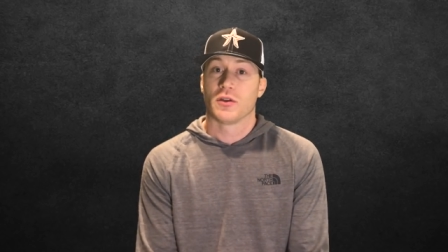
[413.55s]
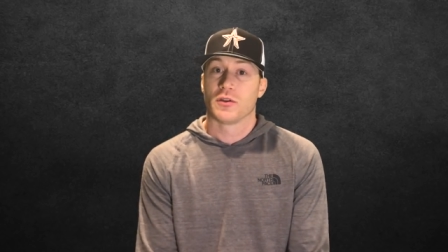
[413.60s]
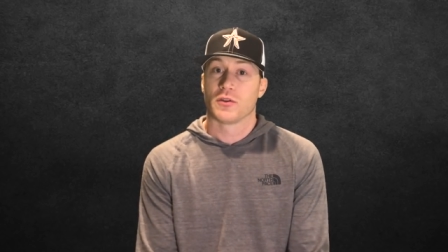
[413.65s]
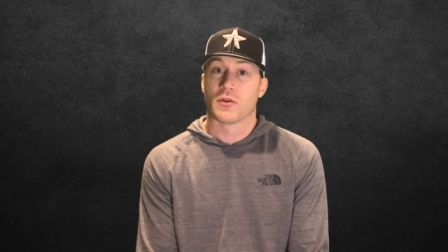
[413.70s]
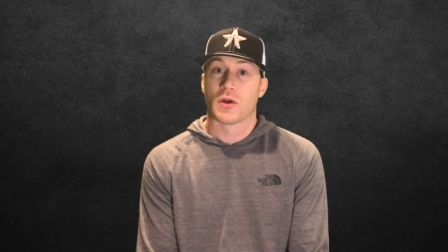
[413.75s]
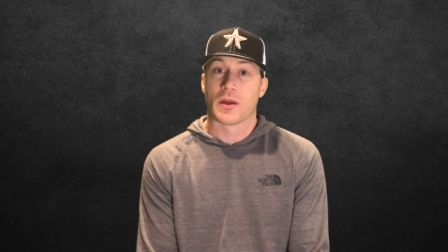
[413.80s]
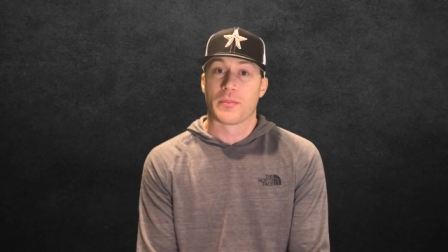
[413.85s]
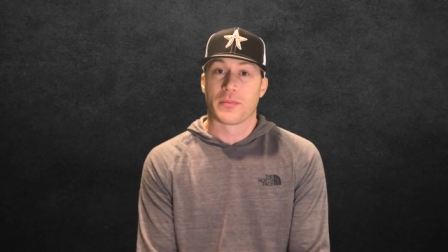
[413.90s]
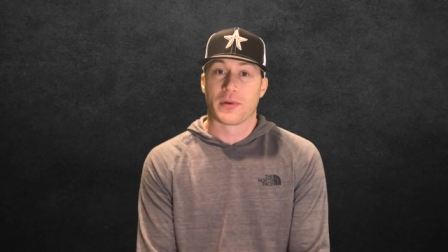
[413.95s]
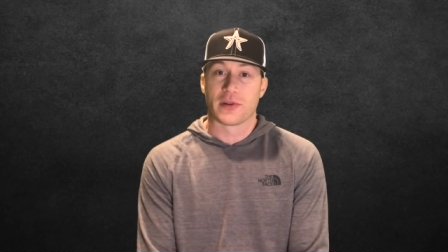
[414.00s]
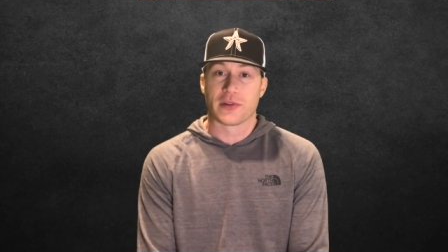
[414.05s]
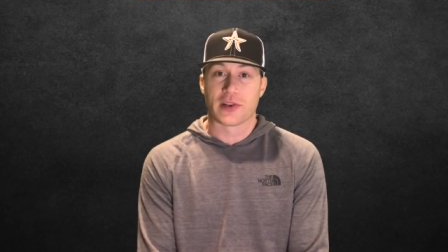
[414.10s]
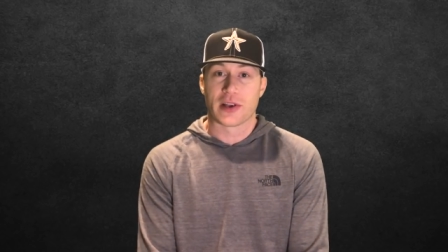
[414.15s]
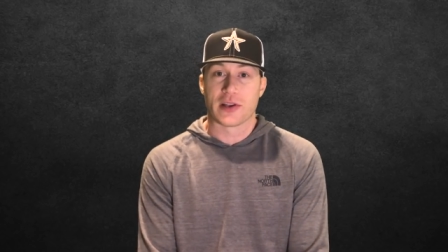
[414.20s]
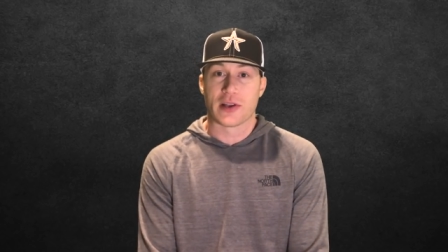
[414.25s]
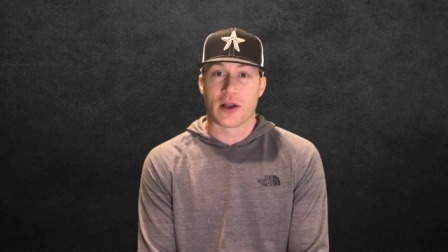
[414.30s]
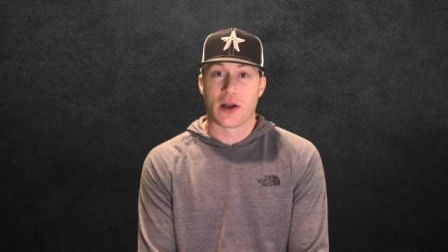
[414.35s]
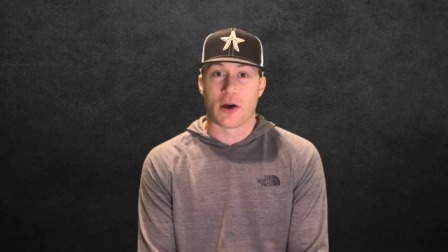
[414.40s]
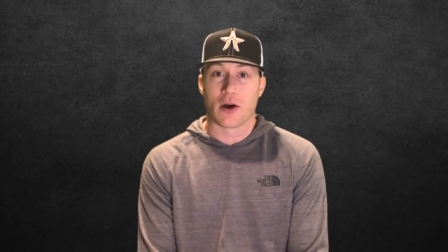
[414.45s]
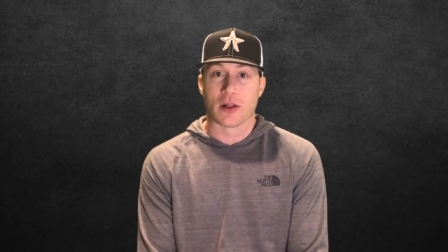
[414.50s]
So I
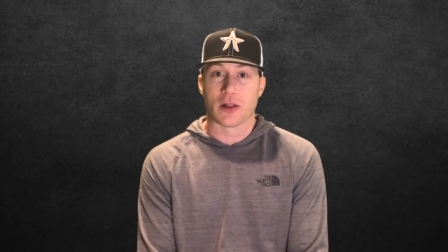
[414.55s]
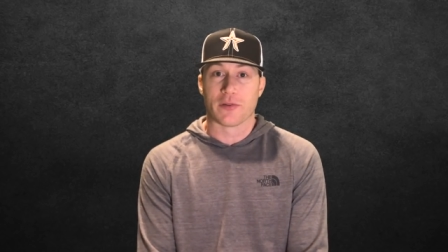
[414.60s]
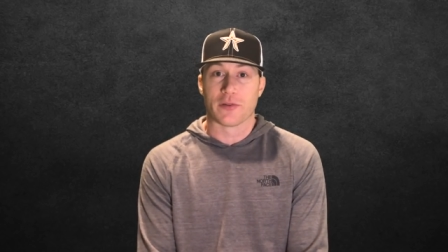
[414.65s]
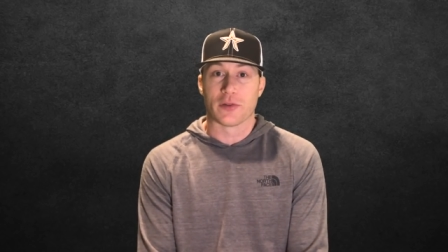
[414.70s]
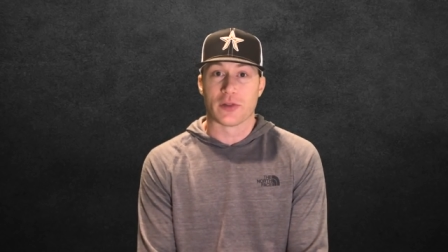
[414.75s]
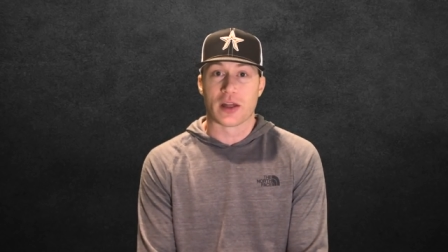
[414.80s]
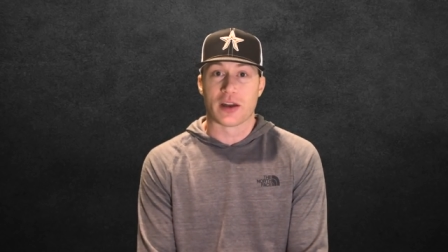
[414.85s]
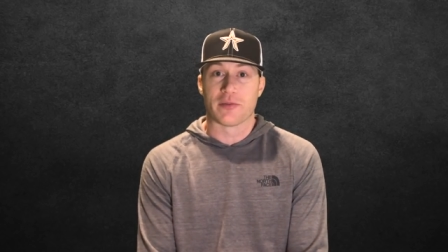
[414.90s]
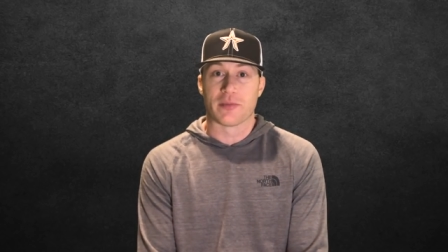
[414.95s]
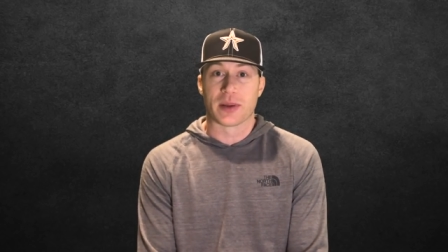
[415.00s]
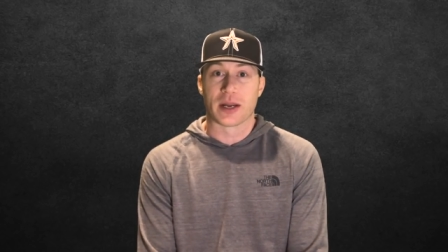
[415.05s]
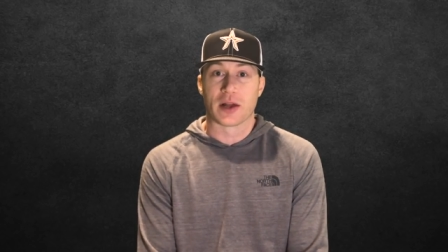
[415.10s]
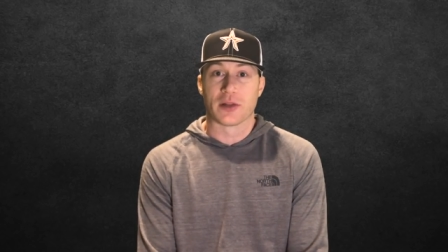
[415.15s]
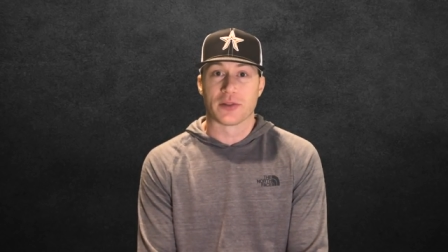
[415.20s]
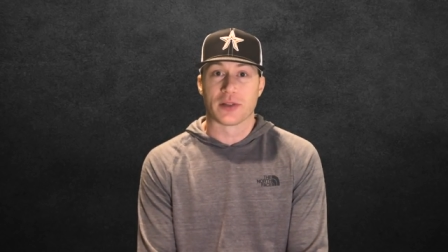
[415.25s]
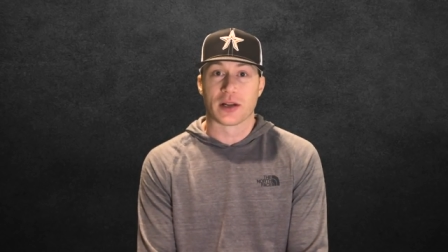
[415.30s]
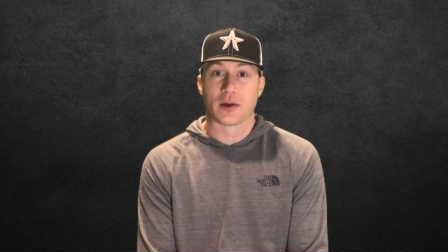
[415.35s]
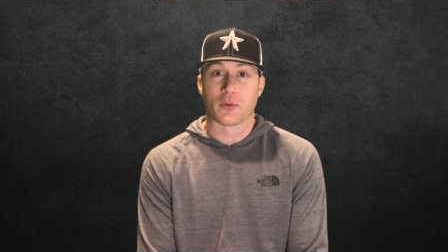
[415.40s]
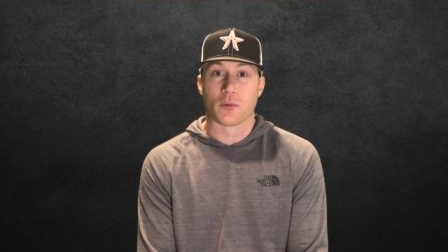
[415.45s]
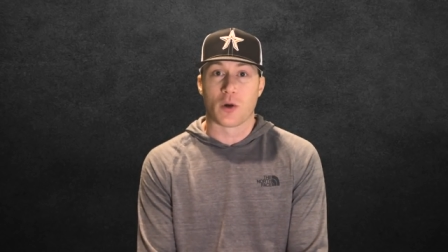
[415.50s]
appreciate all of you that have been
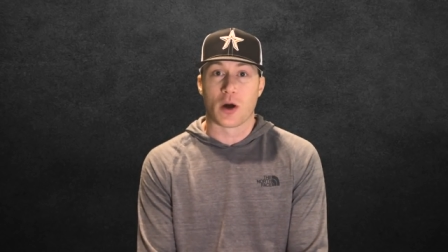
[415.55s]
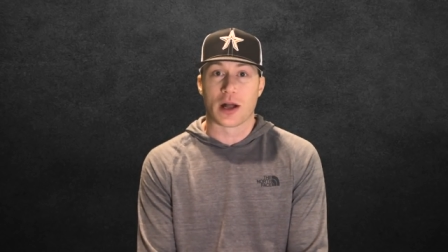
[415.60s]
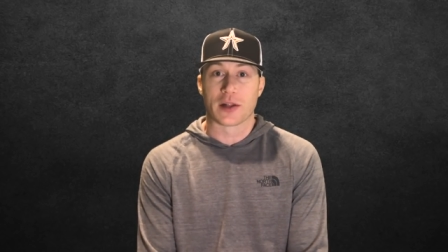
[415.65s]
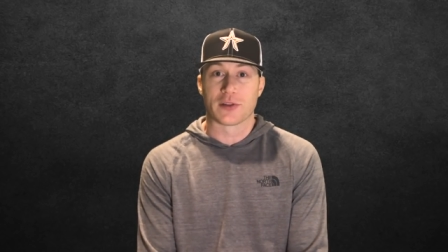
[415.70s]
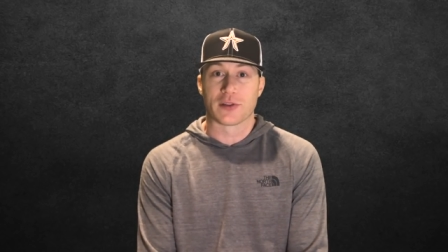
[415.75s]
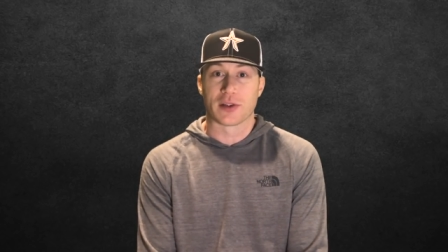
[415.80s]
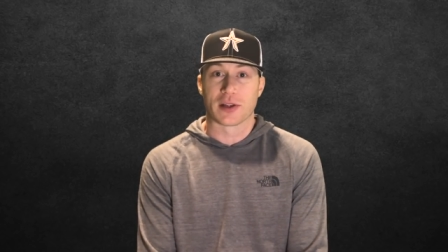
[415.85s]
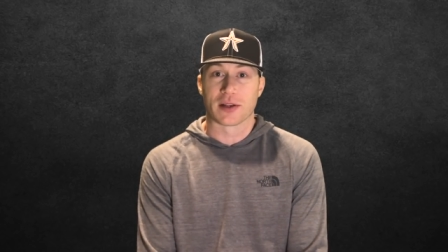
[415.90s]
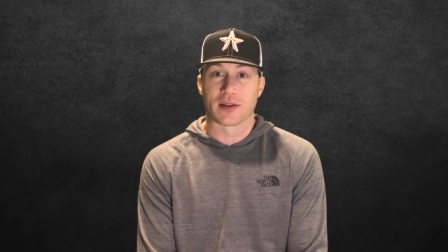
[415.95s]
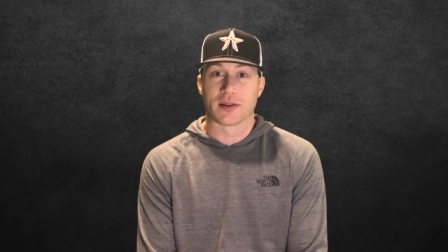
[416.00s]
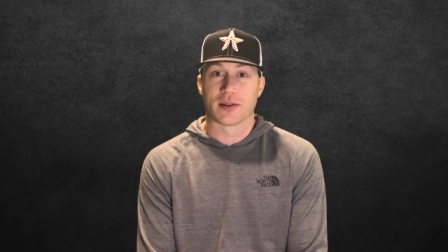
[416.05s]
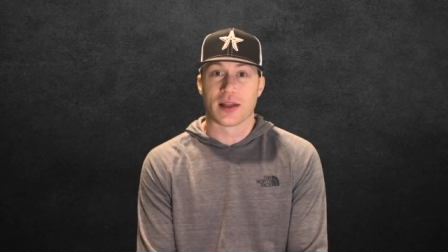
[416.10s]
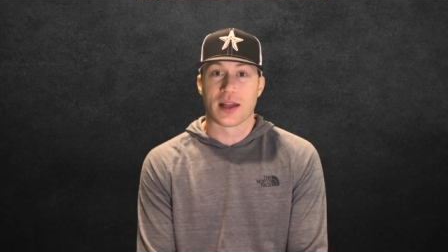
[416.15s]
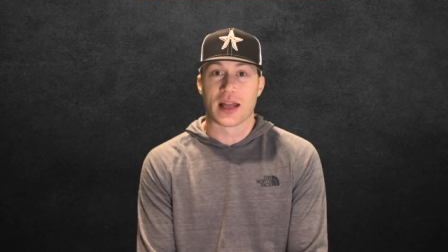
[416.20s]
out there watching